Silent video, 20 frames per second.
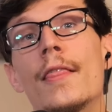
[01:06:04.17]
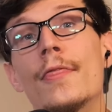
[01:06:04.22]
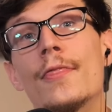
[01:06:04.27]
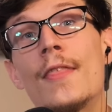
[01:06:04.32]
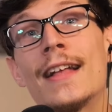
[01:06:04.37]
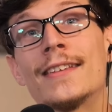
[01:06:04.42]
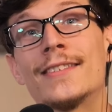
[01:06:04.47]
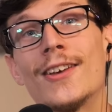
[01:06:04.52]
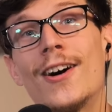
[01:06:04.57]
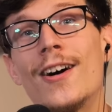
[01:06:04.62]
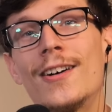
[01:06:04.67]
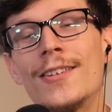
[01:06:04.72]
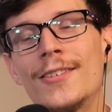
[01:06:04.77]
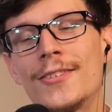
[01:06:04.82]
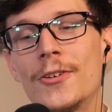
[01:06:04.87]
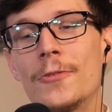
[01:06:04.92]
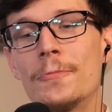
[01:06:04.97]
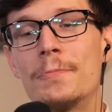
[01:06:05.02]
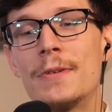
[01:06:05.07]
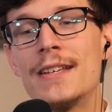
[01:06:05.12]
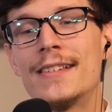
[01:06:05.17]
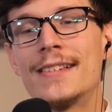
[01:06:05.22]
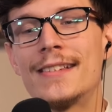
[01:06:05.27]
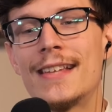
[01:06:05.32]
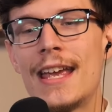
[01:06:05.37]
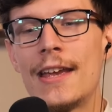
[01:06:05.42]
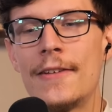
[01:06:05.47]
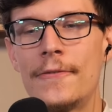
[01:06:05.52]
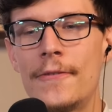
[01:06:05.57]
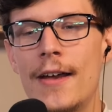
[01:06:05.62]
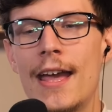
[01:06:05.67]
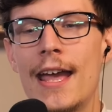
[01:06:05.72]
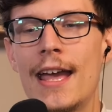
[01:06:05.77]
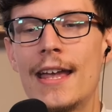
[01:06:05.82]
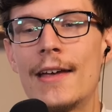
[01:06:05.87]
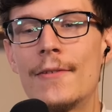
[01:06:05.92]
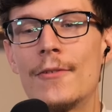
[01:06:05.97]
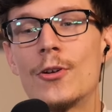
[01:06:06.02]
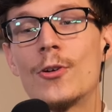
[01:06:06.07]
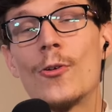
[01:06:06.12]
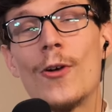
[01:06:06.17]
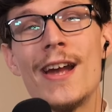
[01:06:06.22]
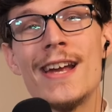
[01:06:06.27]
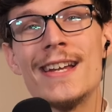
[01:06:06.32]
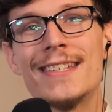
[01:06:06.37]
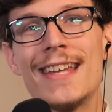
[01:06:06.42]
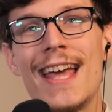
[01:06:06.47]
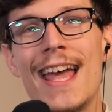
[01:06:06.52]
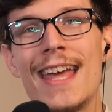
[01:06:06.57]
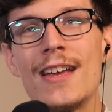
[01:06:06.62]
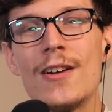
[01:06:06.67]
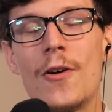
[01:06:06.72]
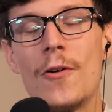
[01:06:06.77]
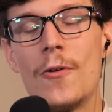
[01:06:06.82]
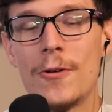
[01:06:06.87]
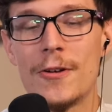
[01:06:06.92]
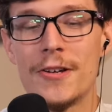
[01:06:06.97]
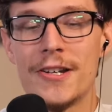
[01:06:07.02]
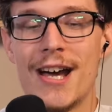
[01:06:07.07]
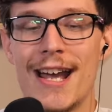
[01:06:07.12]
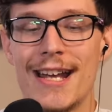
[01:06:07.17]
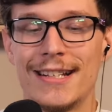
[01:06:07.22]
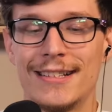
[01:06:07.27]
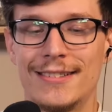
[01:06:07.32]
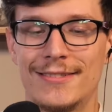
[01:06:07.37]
That's all. So be safe and have a great day or night.